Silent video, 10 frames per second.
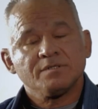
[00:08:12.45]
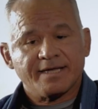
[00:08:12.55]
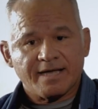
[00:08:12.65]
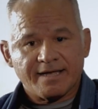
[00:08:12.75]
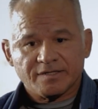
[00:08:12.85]

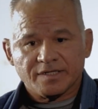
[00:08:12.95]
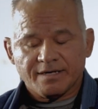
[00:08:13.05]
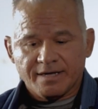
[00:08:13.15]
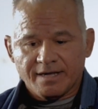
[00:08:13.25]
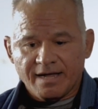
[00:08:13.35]
I guess
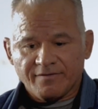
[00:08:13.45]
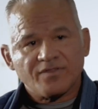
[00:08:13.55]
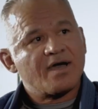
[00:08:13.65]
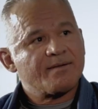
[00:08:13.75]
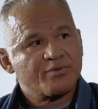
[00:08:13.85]
a
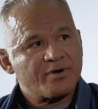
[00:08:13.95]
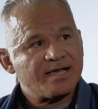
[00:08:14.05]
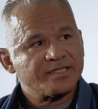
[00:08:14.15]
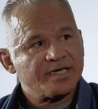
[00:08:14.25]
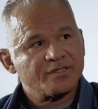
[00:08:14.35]
thought
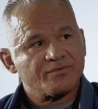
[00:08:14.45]
process